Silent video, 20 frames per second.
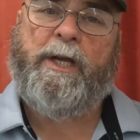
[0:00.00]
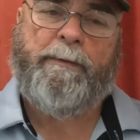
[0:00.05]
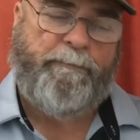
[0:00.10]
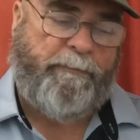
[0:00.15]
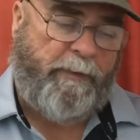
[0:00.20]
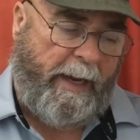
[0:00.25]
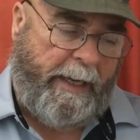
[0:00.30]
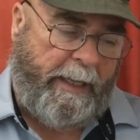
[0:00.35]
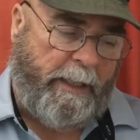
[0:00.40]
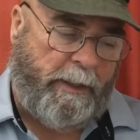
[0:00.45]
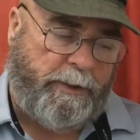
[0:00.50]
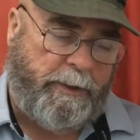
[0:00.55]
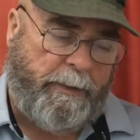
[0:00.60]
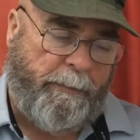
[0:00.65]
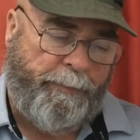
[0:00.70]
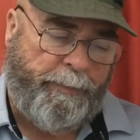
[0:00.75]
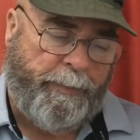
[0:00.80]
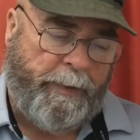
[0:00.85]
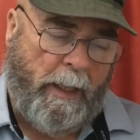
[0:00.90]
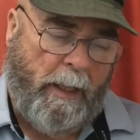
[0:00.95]
Jim Vance
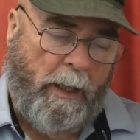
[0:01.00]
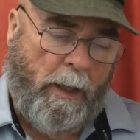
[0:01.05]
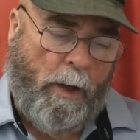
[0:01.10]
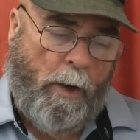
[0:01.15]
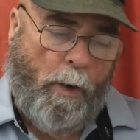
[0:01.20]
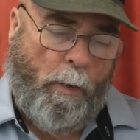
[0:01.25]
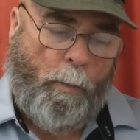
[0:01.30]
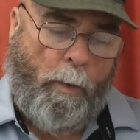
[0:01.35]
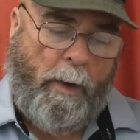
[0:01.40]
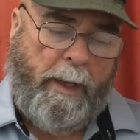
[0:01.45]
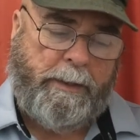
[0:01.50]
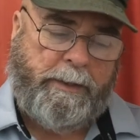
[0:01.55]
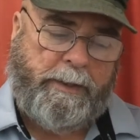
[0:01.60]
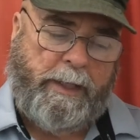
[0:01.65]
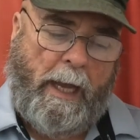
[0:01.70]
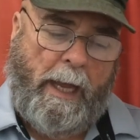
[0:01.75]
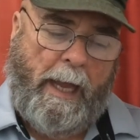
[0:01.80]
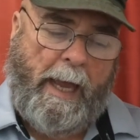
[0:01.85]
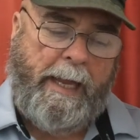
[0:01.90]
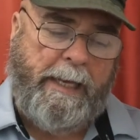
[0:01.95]
went
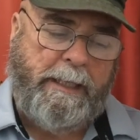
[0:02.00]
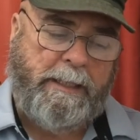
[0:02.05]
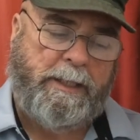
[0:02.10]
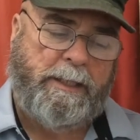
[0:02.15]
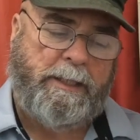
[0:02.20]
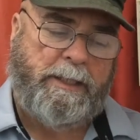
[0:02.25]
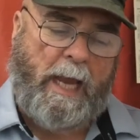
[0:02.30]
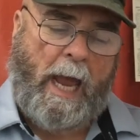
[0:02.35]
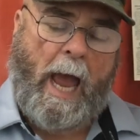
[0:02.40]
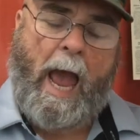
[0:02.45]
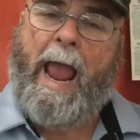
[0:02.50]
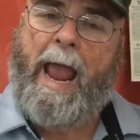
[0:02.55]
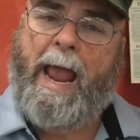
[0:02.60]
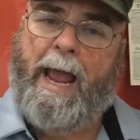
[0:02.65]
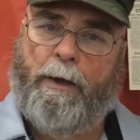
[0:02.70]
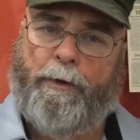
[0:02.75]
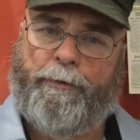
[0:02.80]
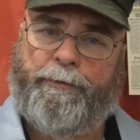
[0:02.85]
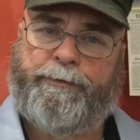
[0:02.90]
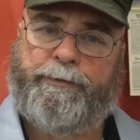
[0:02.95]
to Ace's
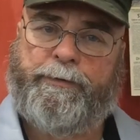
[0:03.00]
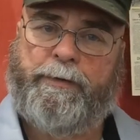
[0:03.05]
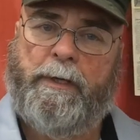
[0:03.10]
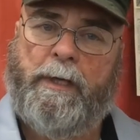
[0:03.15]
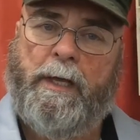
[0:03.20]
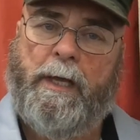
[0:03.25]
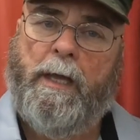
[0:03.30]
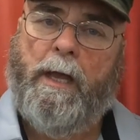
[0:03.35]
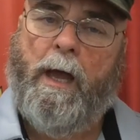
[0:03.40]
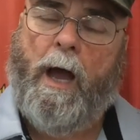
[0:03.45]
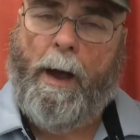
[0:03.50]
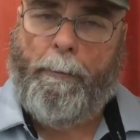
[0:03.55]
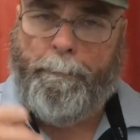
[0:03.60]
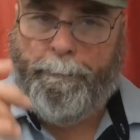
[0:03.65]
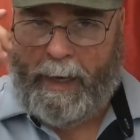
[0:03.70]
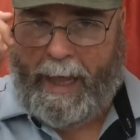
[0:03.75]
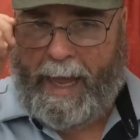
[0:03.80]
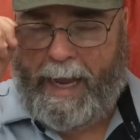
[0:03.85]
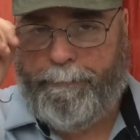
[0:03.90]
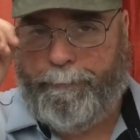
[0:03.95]
house
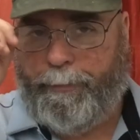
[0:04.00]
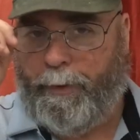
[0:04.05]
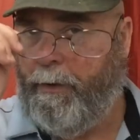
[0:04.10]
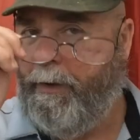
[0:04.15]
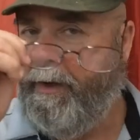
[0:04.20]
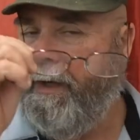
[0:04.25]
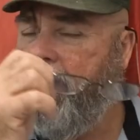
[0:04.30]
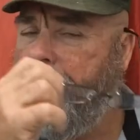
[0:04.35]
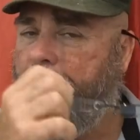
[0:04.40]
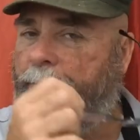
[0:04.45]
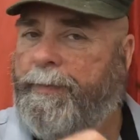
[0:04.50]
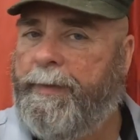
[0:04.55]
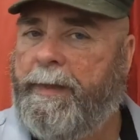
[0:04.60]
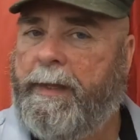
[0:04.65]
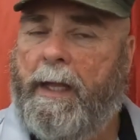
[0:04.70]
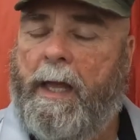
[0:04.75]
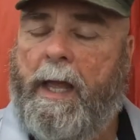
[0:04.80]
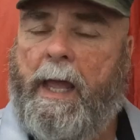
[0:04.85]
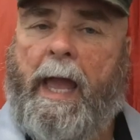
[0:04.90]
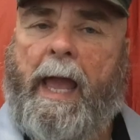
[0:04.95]
on Blackberry
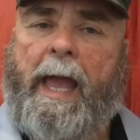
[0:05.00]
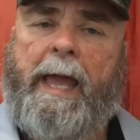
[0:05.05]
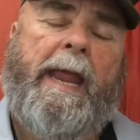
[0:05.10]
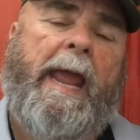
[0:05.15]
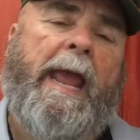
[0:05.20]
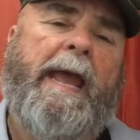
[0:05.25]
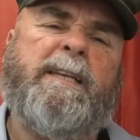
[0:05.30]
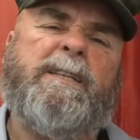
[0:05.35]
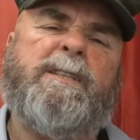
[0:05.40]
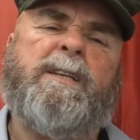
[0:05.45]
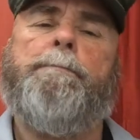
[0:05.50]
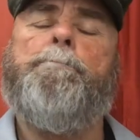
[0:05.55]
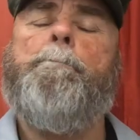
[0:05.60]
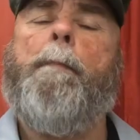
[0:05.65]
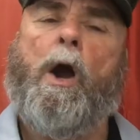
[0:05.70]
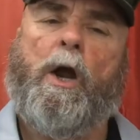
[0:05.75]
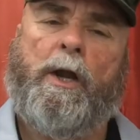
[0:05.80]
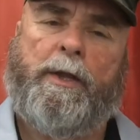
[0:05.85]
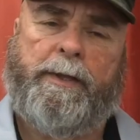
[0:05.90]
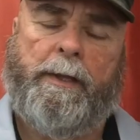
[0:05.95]
and asked
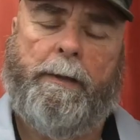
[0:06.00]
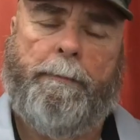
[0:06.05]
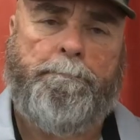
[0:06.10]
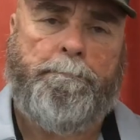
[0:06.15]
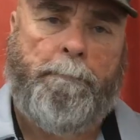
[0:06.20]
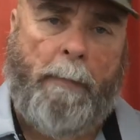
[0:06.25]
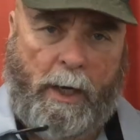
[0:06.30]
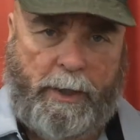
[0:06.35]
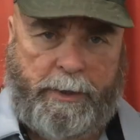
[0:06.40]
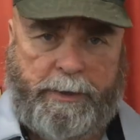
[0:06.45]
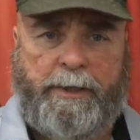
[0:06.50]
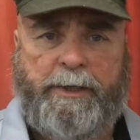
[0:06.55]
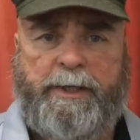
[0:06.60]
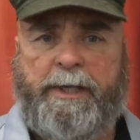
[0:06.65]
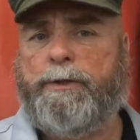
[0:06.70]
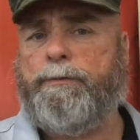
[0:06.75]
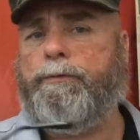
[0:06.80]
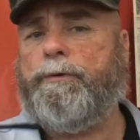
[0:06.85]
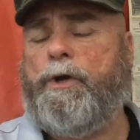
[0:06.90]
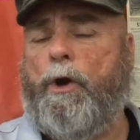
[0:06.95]
Martha. Martha,
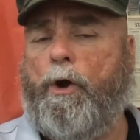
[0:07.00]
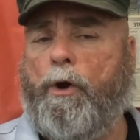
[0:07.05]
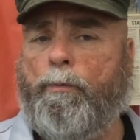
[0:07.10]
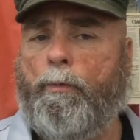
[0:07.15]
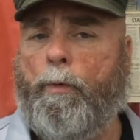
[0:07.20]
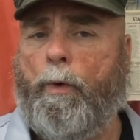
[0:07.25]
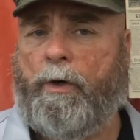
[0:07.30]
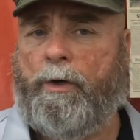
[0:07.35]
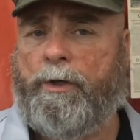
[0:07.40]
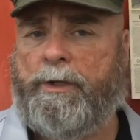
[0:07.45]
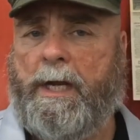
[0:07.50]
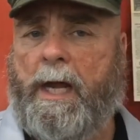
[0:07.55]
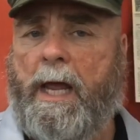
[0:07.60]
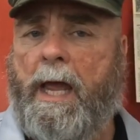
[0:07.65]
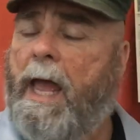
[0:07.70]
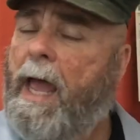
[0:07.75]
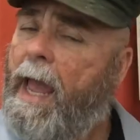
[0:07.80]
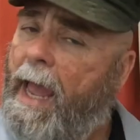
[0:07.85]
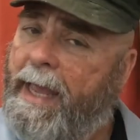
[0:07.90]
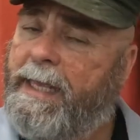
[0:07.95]
this was her words.
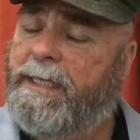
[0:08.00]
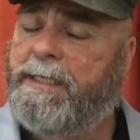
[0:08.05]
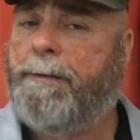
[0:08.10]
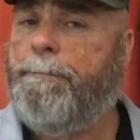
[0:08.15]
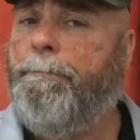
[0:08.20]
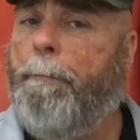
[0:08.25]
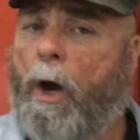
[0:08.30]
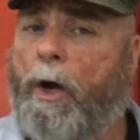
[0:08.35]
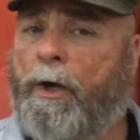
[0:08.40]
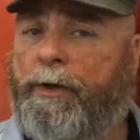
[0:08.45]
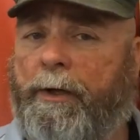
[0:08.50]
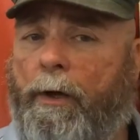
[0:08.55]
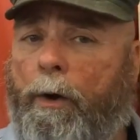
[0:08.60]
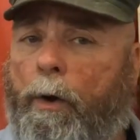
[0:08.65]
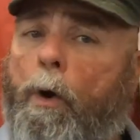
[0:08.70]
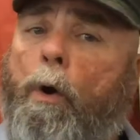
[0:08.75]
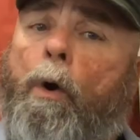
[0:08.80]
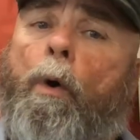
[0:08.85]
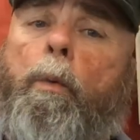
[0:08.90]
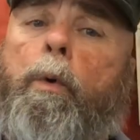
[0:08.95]
Ask
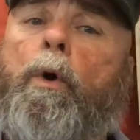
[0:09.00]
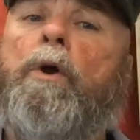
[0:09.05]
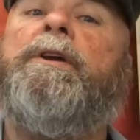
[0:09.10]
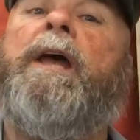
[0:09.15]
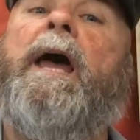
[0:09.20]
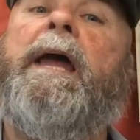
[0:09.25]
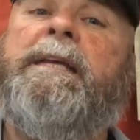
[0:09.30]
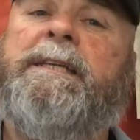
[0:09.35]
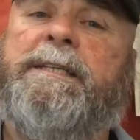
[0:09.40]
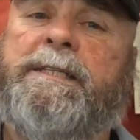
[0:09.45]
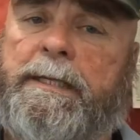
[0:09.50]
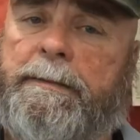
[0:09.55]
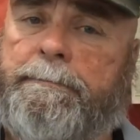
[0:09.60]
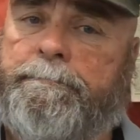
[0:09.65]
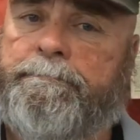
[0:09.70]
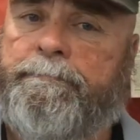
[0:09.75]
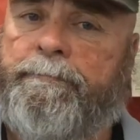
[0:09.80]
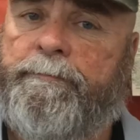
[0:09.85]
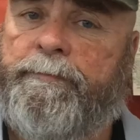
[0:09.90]
Martha, where's Asa?